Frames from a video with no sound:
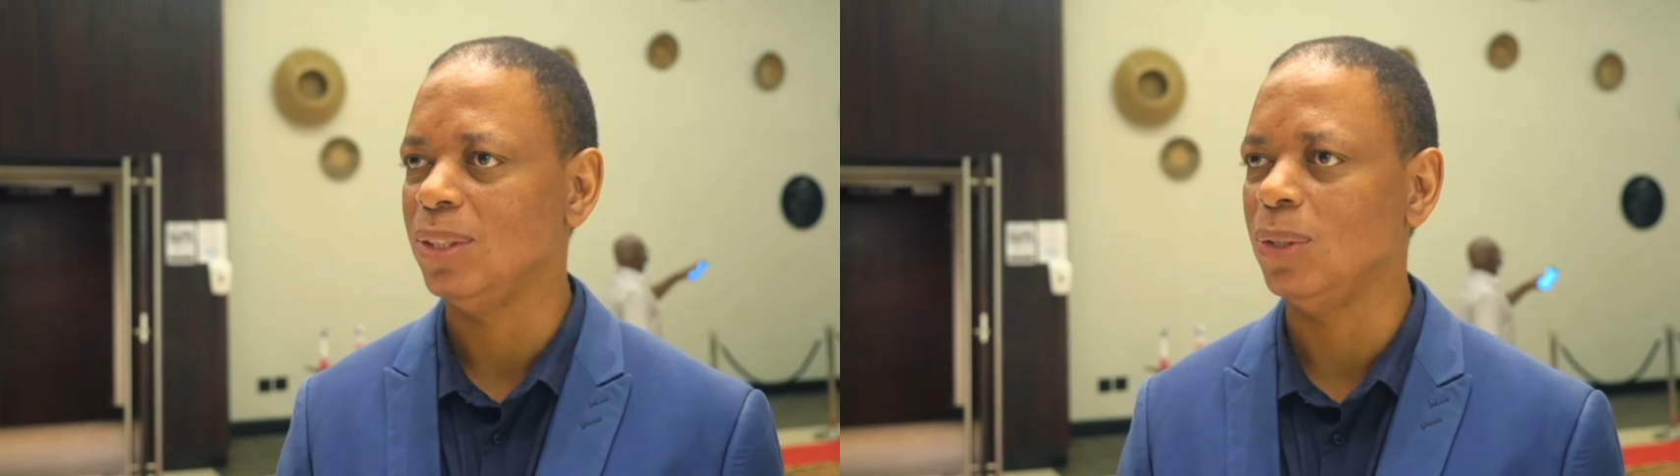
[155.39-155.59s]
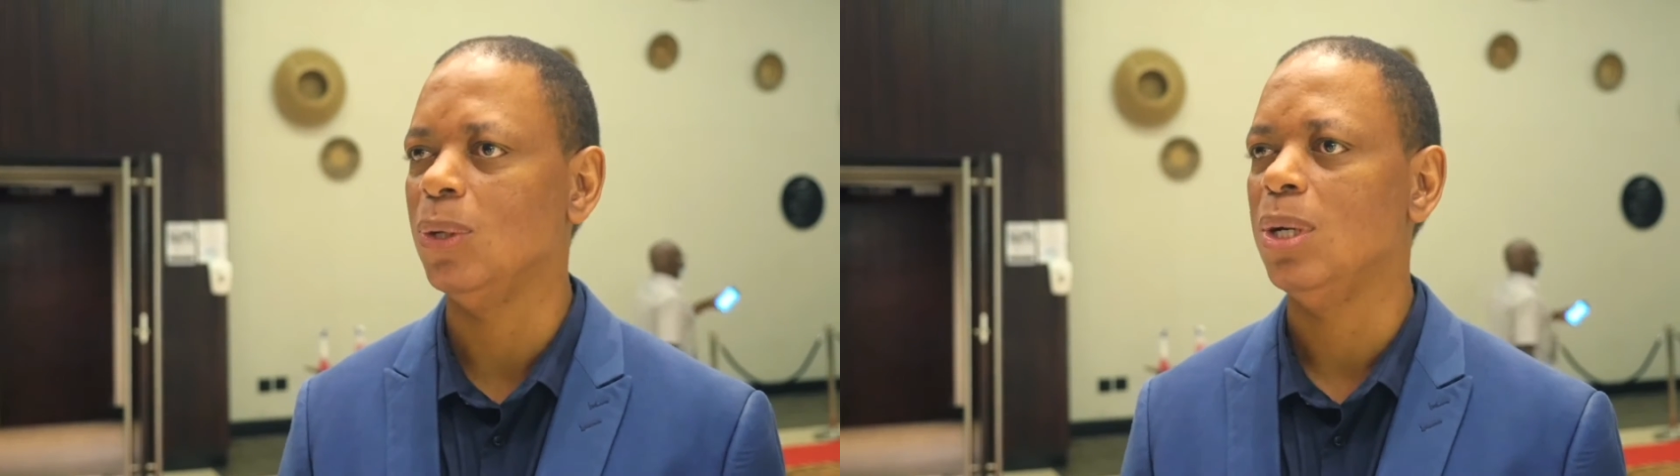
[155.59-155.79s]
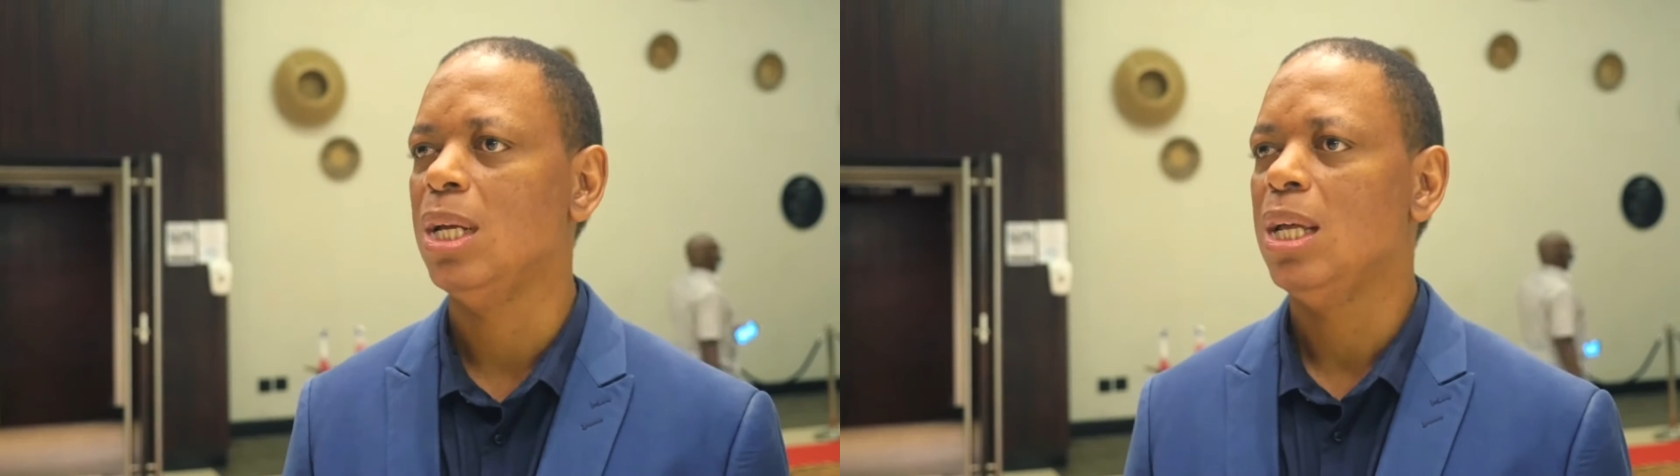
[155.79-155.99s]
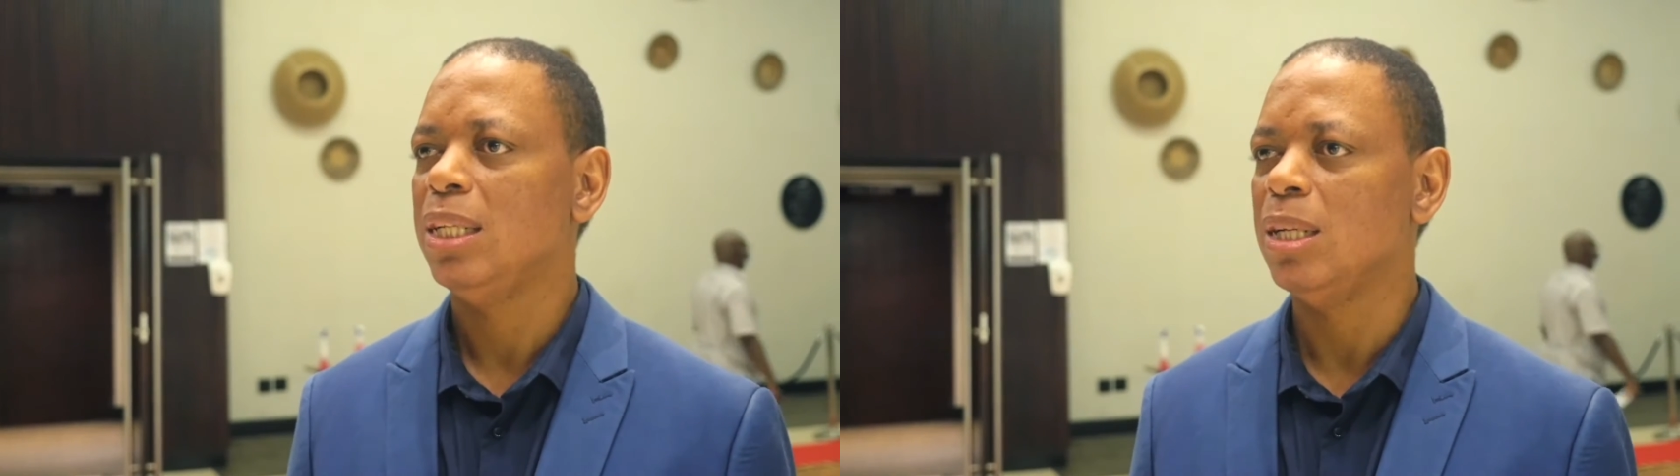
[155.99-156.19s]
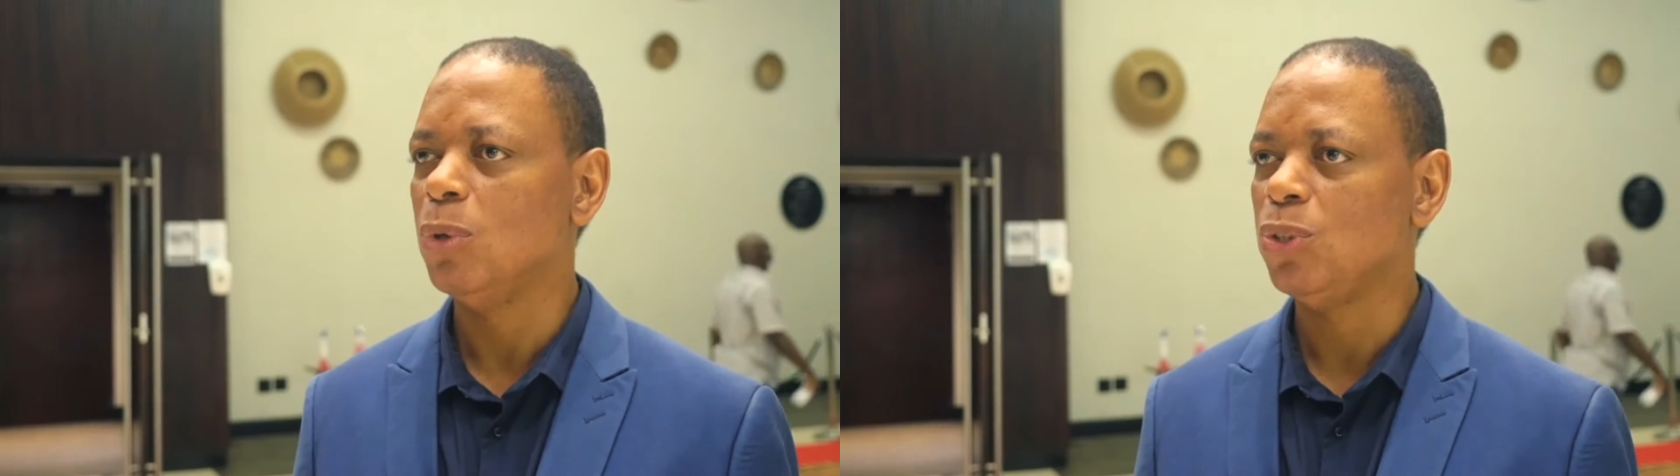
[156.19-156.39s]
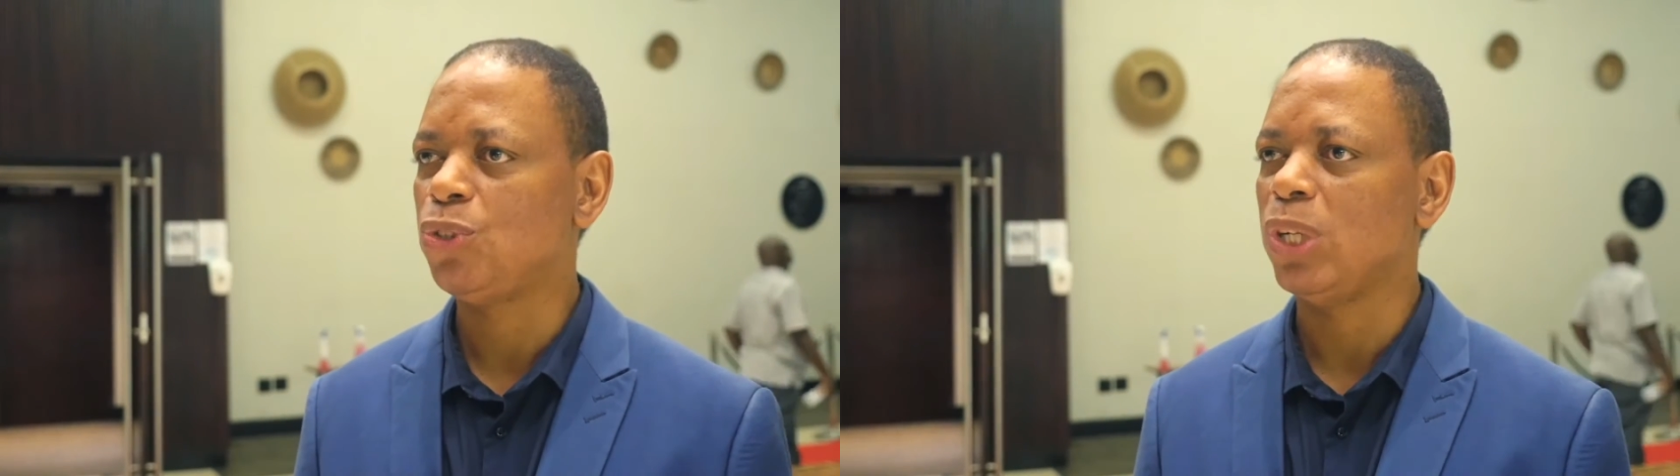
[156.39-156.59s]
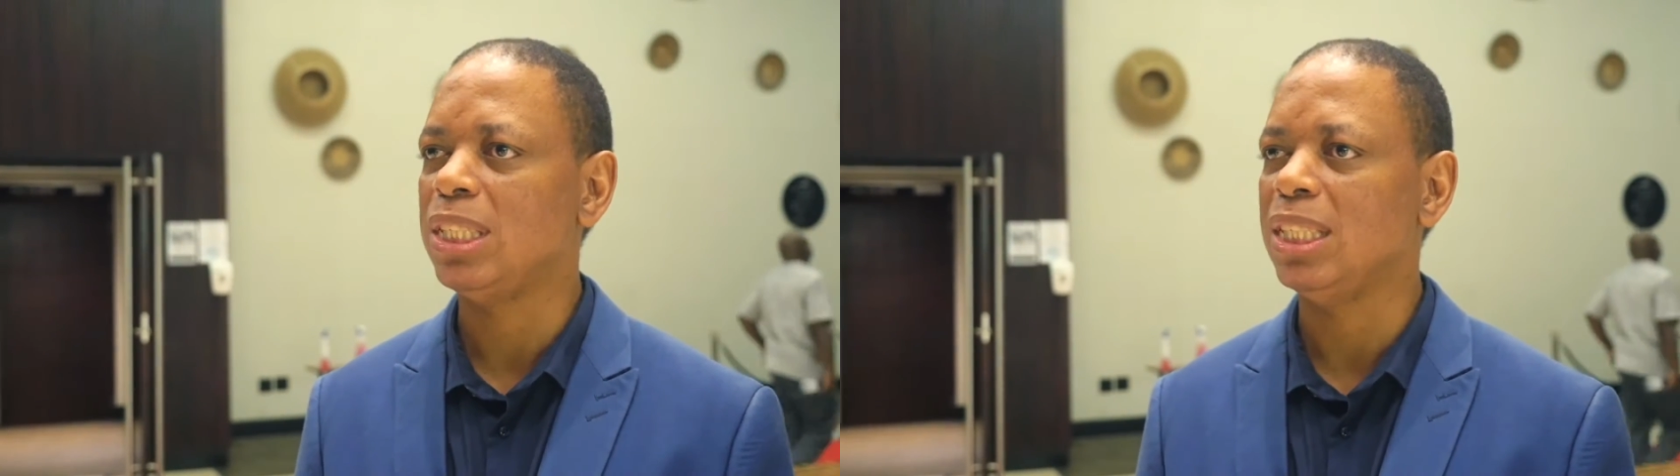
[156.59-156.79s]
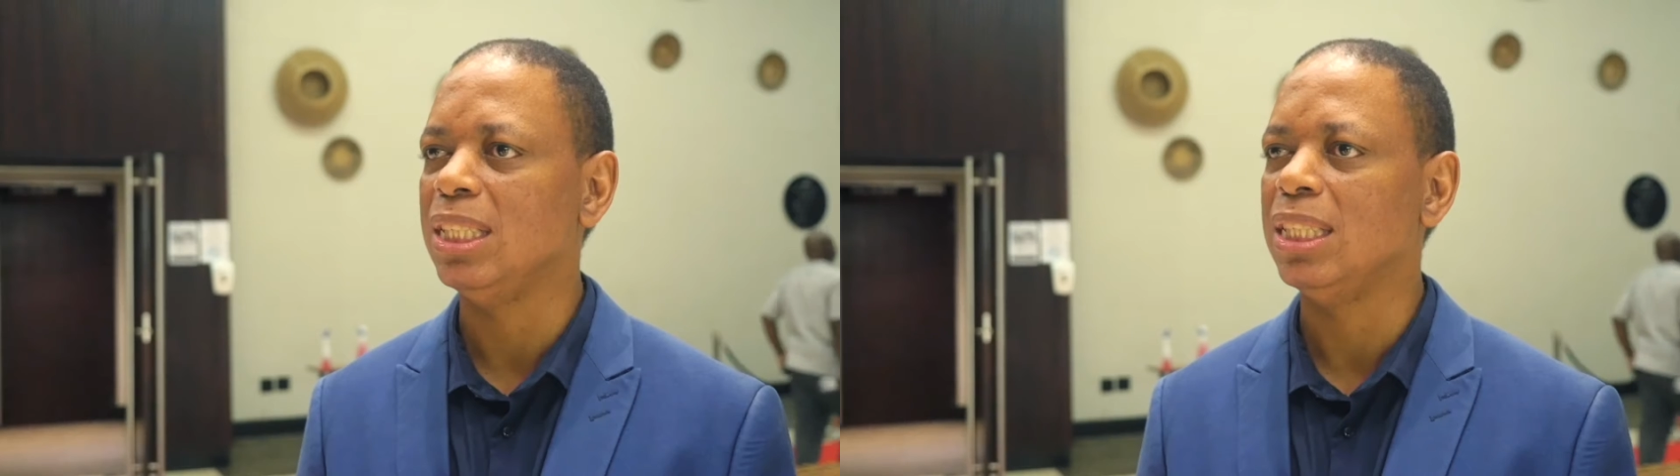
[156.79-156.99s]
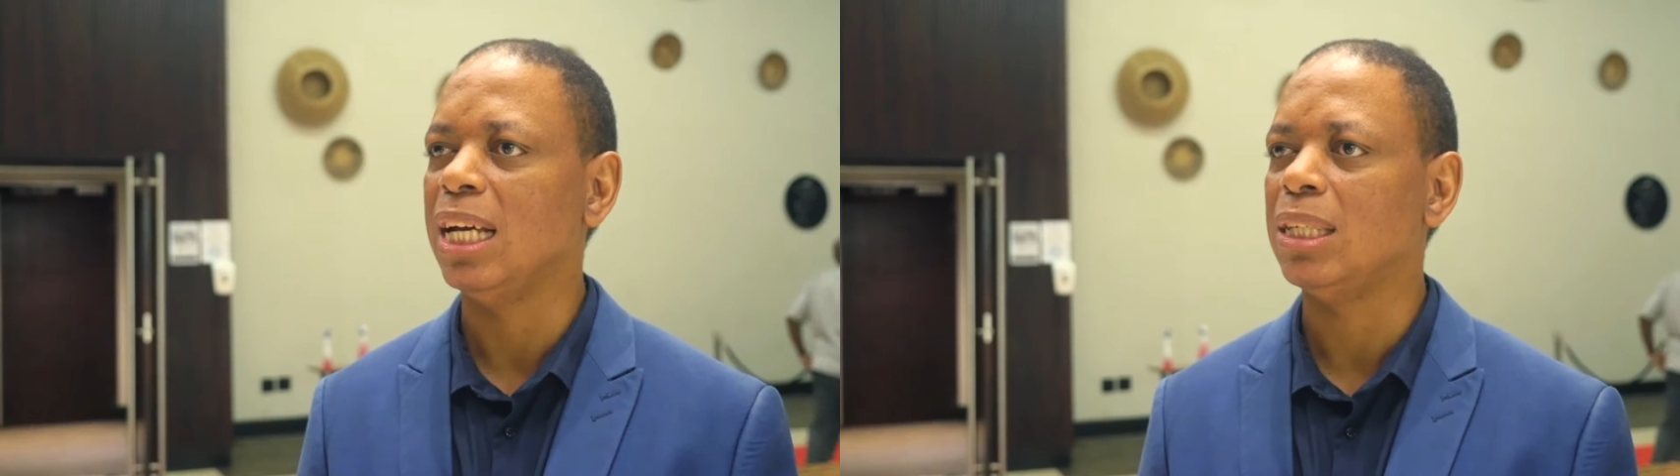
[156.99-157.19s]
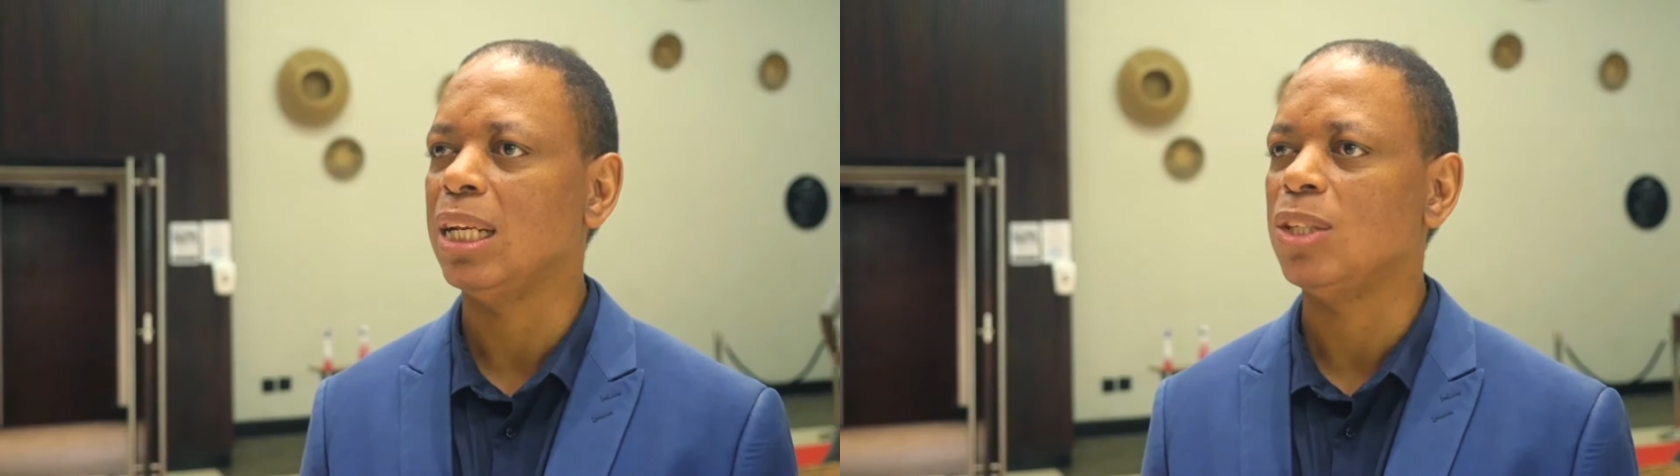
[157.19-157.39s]
you know, demonstrating
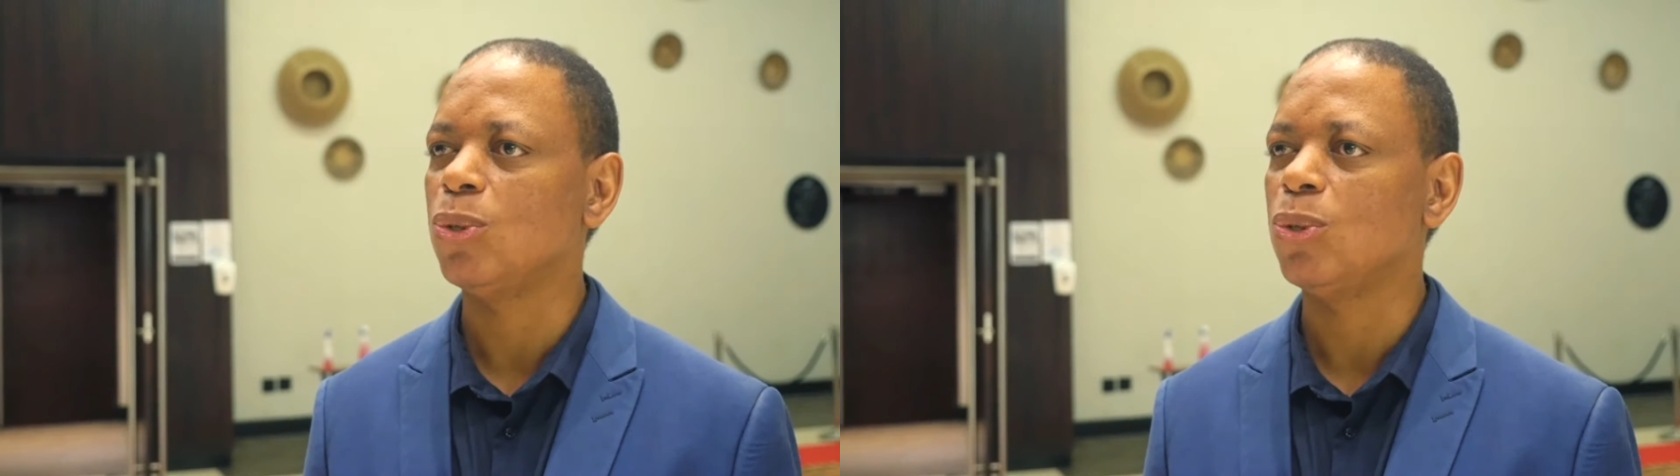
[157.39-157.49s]
that the